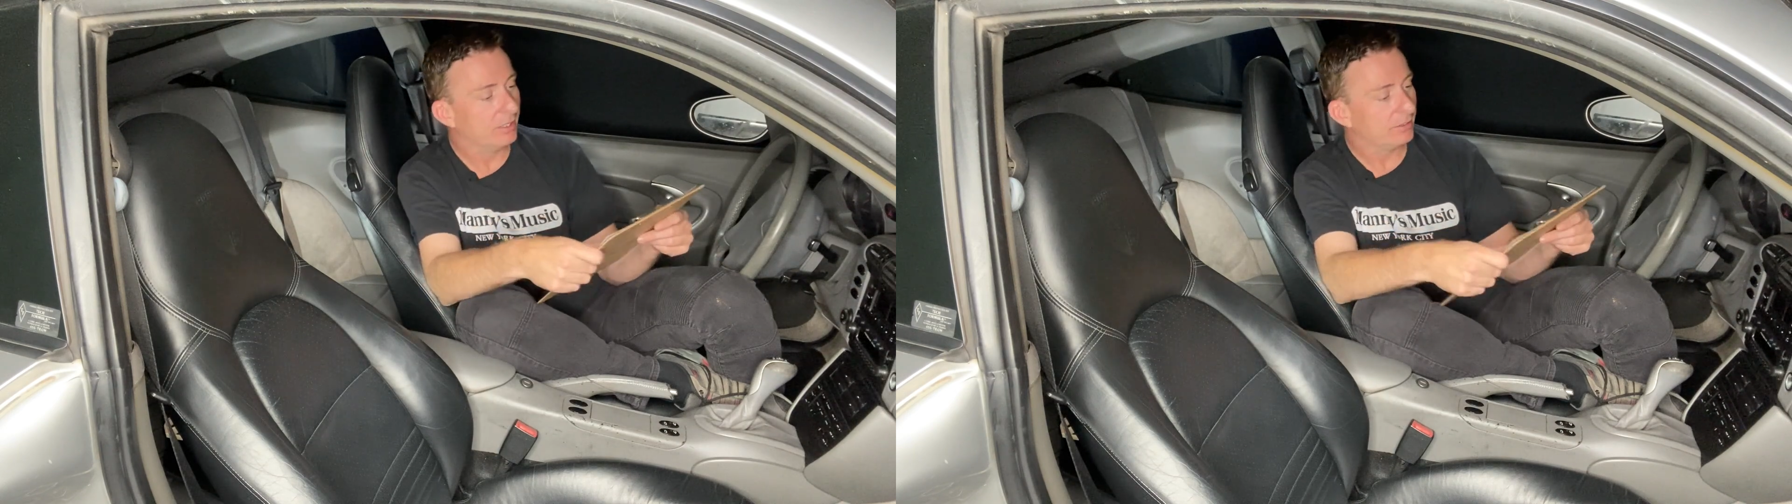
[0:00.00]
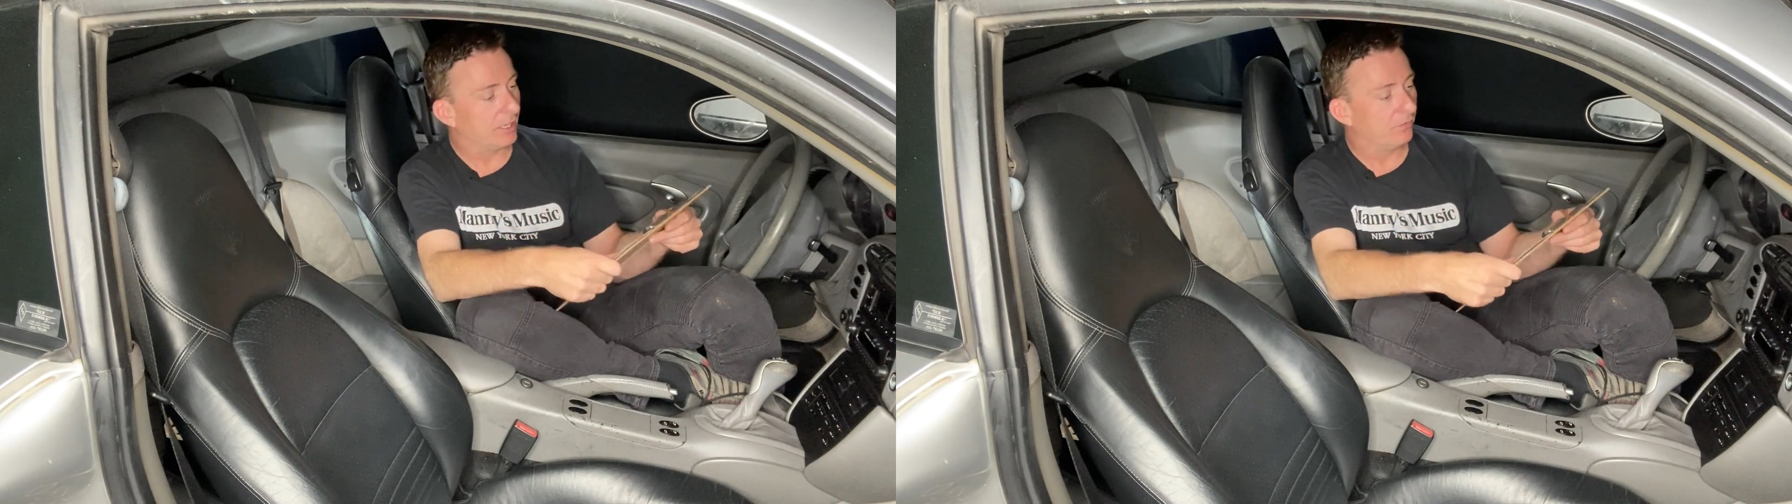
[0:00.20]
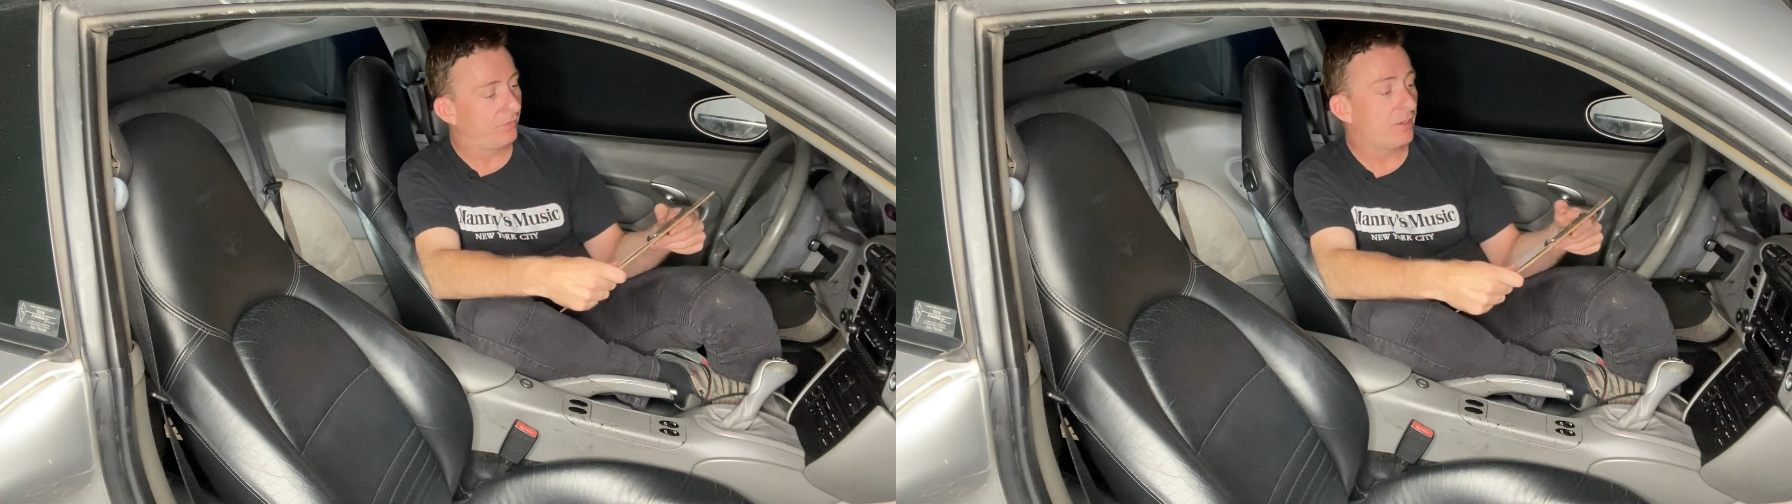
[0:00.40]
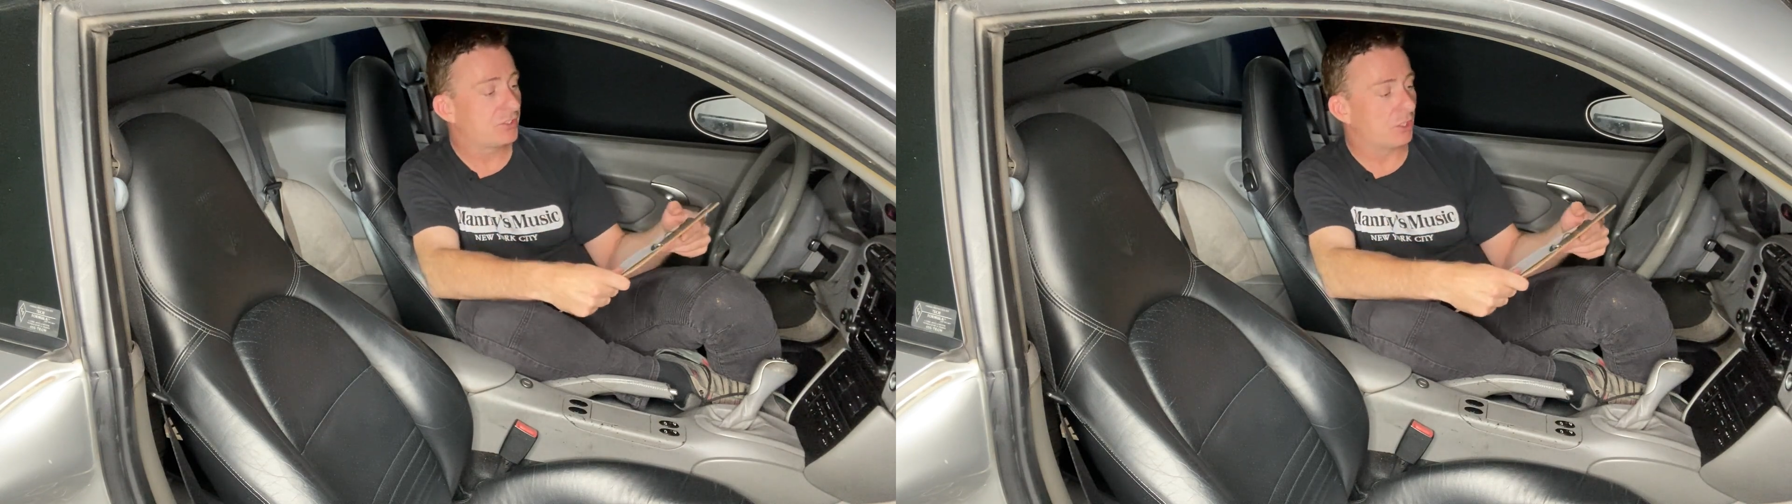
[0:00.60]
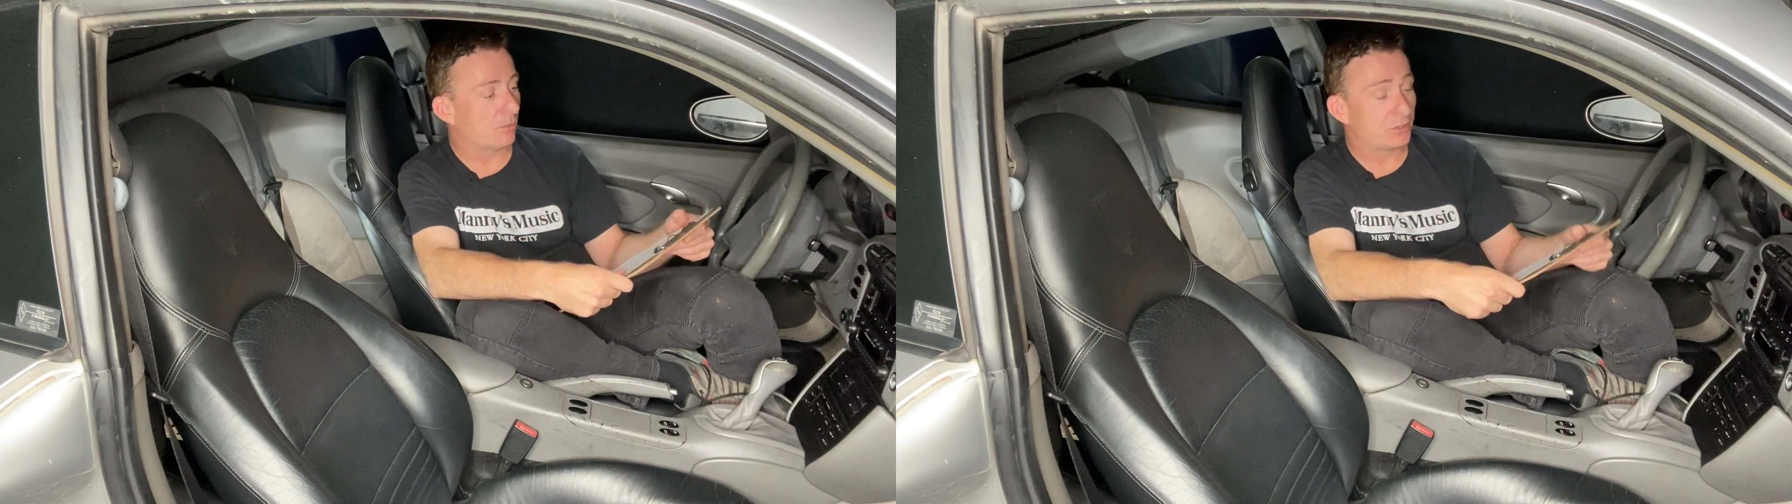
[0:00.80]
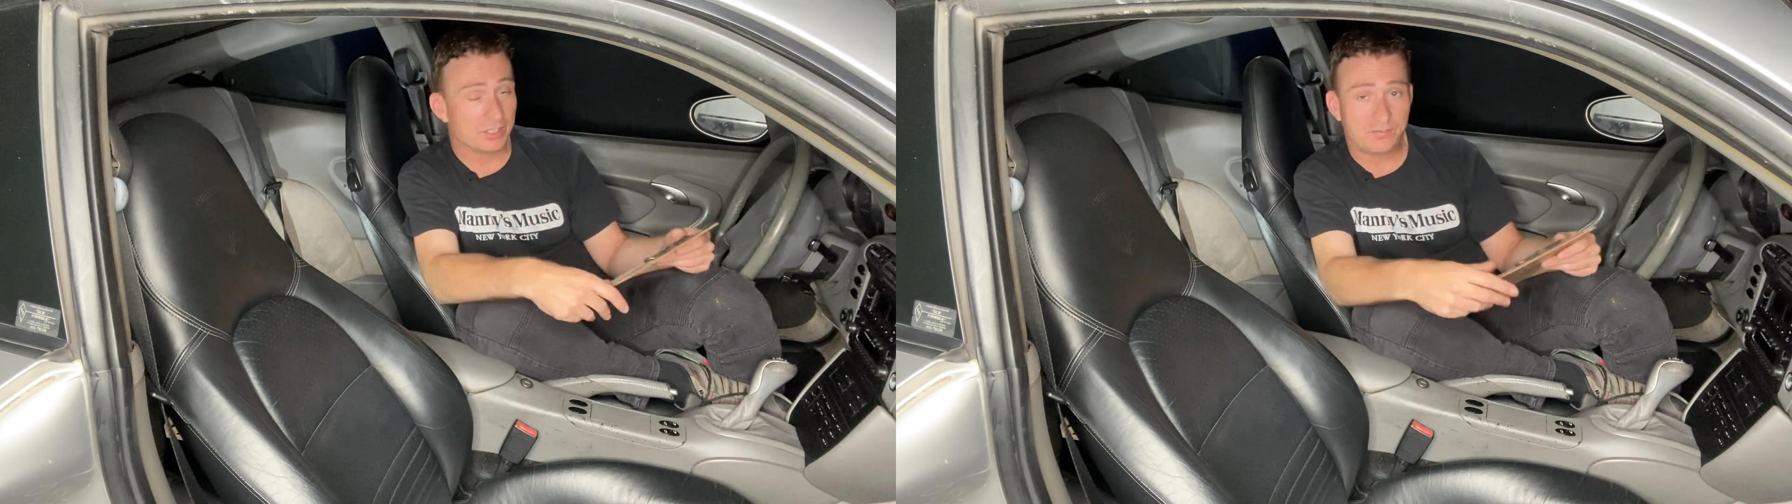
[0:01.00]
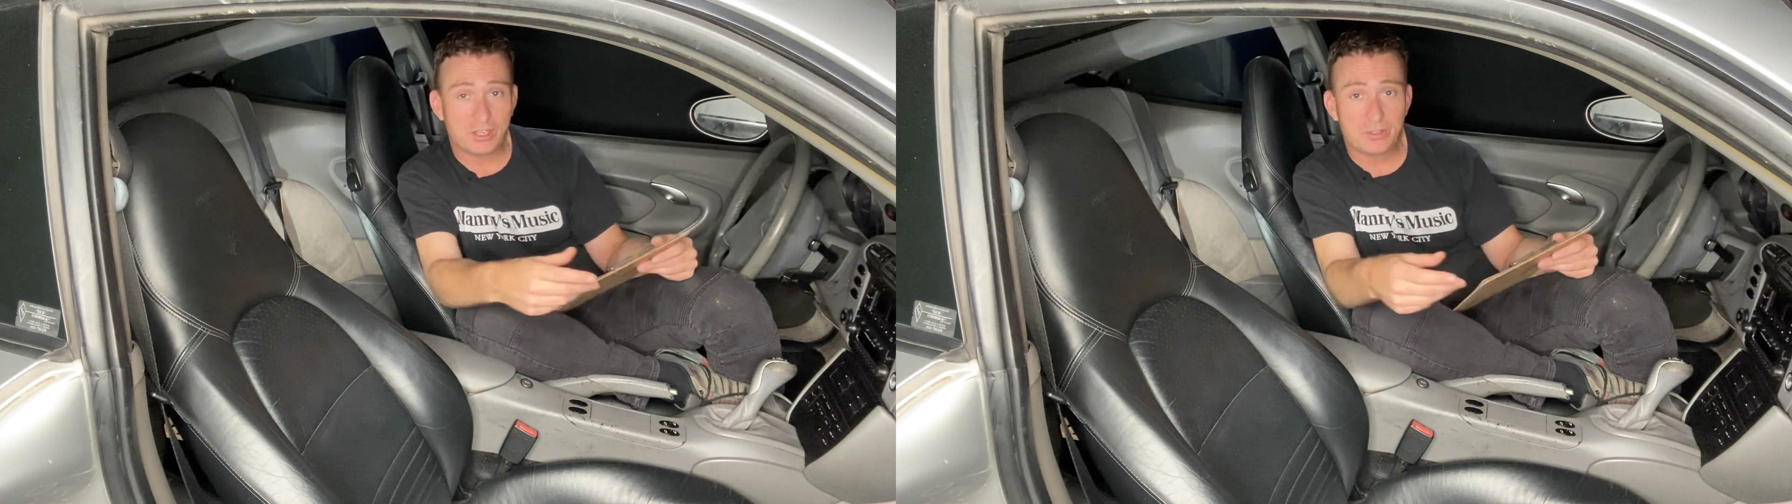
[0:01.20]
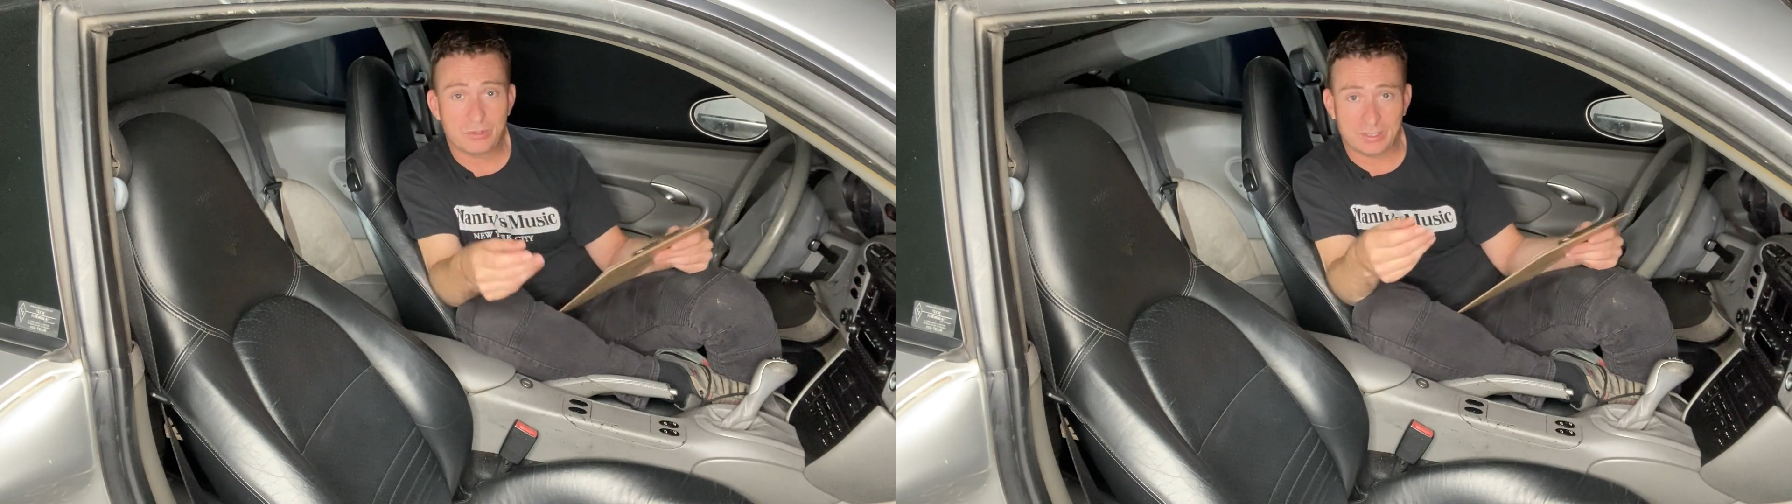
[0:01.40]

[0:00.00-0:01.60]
Now, first option, if you